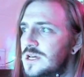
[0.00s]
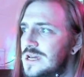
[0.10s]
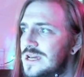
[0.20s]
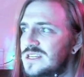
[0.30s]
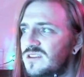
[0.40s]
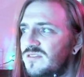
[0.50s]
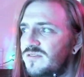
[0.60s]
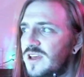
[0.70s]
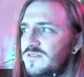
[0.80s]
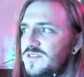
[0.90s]
and down a
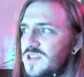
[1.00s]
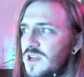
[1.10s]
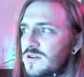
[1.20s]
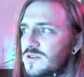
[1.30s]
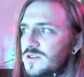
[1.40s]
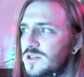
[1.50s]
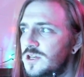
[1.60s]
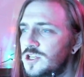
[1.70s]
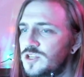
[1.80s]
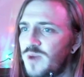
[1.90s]
flight of stairs
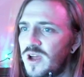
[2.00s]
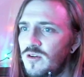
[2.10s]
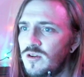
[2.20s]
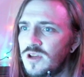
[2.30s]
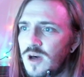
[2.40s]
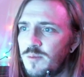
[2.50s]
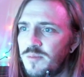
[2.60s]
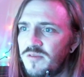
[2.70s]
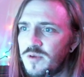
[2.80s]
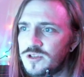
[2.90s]
to buy her a cup
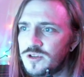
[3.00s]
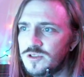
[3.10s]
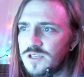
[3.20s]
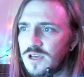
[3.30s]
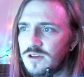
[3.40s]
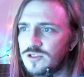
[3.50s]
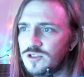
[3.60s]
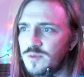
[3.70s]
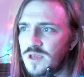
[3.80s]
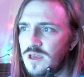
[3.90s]
of what turns out
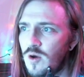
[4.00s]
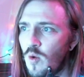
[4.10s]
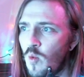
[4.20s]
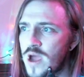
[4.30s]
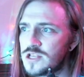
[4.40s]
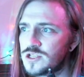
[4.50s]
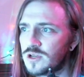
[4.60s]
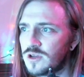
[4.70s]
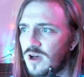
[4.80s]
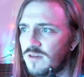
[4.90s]
to be white
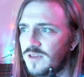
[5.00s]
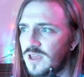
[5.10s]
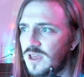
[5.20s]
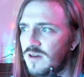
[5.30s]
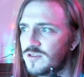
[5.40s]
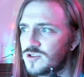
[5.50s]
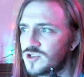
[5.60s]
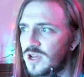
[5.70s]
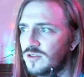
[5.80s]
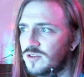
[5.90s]
coffee of her
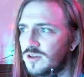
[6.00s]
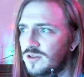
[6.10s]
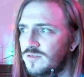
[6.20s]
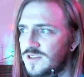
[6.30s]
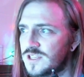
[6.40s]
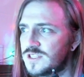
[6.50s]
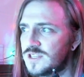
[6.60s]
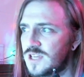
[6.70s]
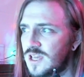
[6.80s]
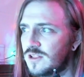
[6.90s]
childhood visits
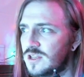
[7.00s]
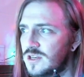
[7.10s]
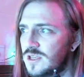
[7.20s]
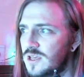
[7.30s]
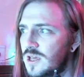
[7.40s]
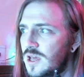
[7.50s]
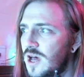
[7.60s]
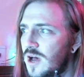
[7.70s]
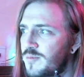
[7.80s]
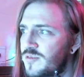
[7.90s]
to England,
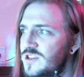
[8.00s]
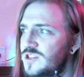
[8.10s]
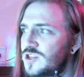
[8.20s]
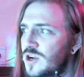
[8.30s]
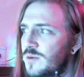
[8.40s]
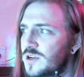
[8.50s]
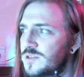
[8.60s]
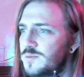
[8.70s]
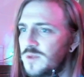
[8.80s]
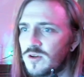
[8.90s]
a
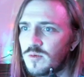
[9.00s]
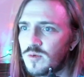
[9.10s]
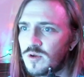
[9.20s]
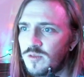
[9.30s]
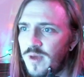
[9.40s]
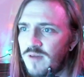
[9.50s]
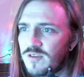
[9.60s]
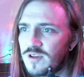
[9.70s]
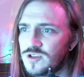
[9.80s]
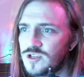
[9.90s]
pre-Starbucks Mirror World
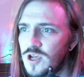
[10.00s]
beverage,